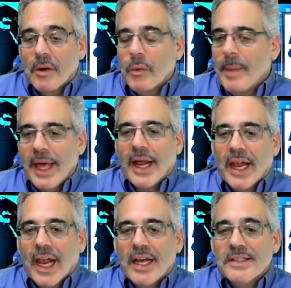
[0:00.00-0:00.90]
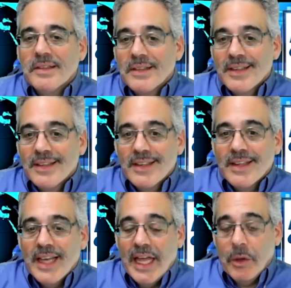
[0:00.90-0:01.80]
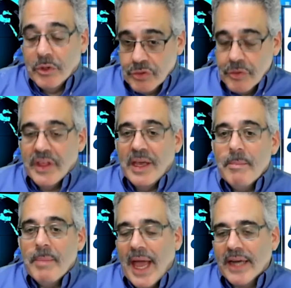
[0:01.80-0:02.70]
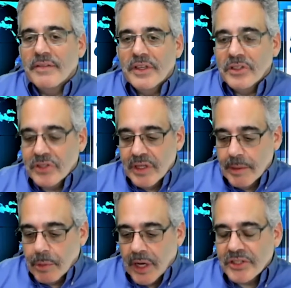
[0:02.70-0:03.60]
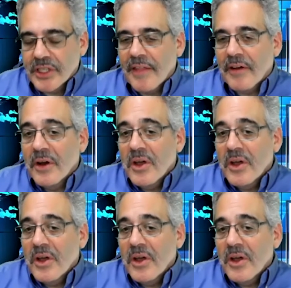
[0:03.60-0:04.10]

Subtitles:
We met online, and it was through the impact of this that brought us together.